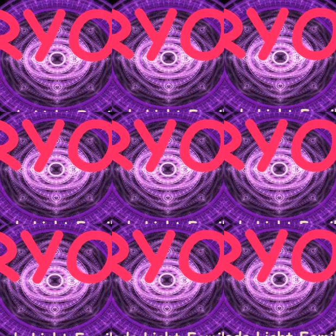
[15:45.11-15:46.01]

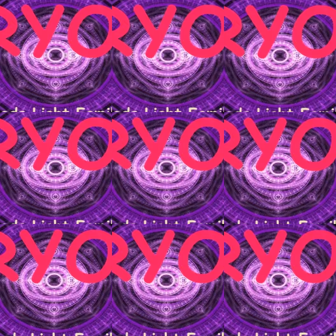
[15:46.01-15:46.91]

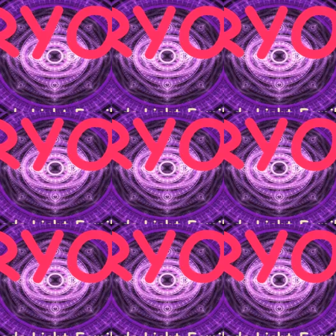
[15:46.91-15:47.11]
(no one is talking)